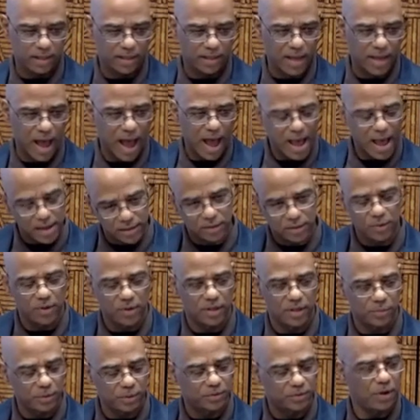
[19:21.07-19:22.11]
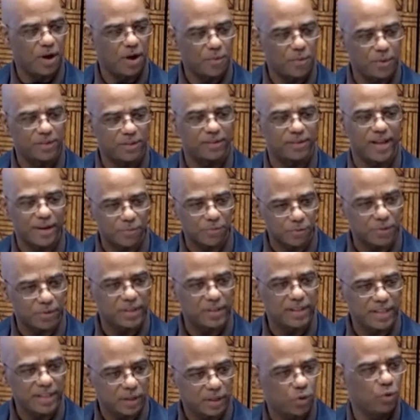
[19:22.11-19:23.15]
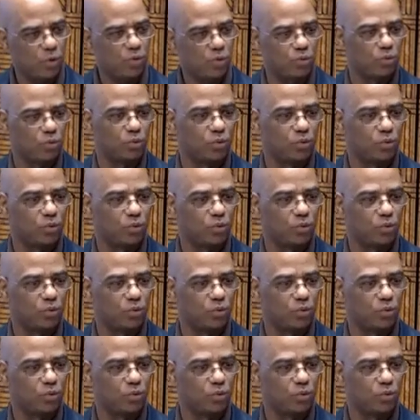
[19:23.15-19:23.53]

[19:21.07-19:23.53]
I thought it was always like really cool,